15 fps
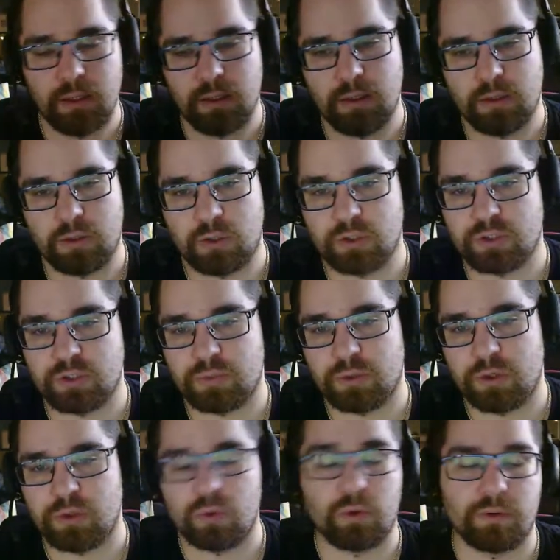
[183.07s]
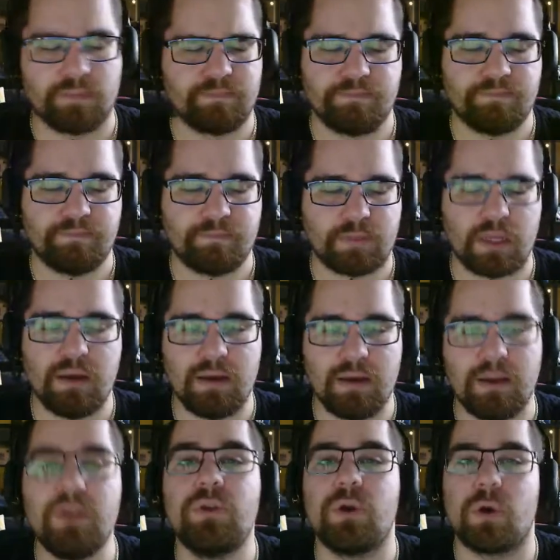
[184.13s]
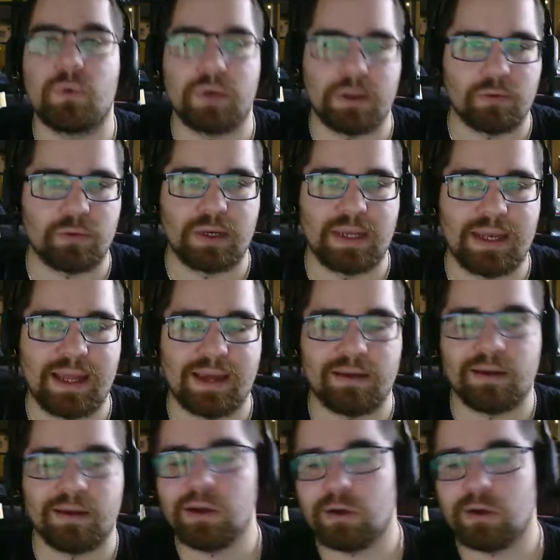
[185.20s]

Ultra Ball, or no Nidorina in hand,